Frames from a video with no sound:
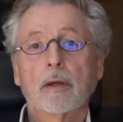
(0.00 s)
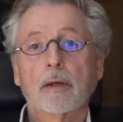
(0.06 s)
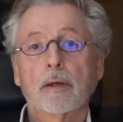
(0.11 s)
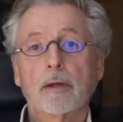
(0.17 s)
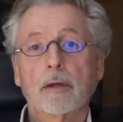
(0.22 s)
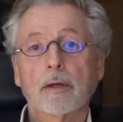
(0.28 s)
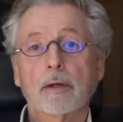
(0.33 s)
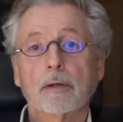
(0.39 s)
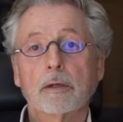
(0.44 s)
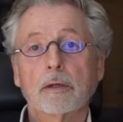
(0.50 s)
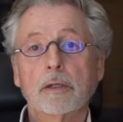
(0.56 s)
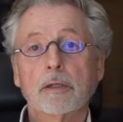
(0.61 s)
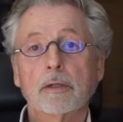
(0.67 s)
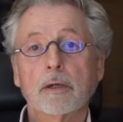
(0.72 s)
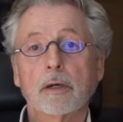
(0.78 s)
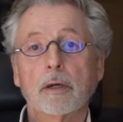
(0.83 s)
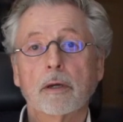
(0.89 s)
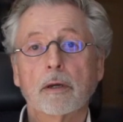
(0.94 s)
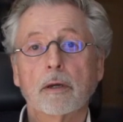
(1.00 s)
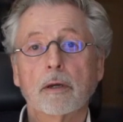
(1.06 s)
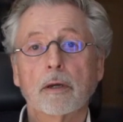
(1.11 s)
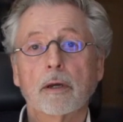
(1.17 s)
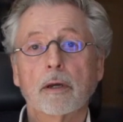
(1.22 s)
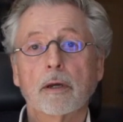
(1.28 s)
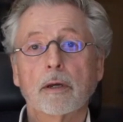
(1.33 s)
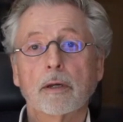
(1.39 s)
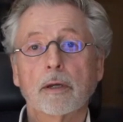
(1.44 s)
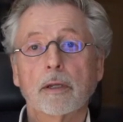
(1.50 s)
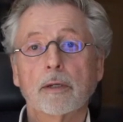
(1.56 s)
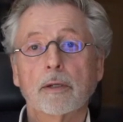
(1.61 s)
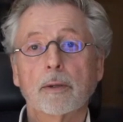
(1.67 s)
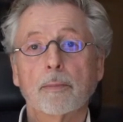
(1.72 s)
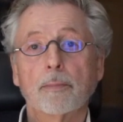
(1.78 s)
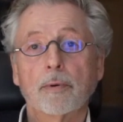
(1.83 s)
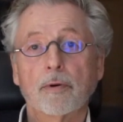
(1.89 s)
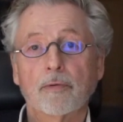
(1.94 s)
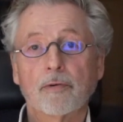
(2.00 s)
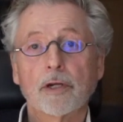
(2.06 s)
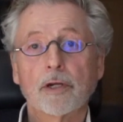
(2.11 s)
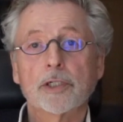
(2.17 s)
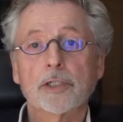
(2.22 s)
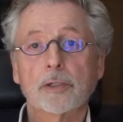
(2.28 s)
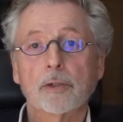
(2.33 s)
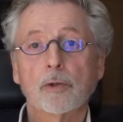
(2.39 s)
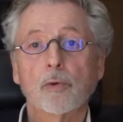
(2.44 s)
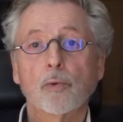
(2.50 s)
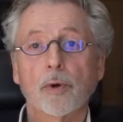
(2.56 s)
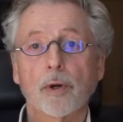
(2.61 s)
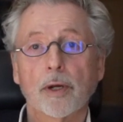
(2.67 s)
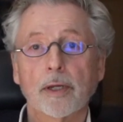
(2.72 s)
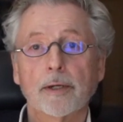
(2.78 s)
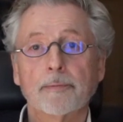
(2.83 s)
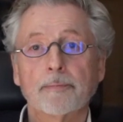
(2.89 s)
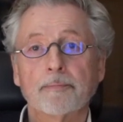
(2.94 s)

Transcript: in a professional way.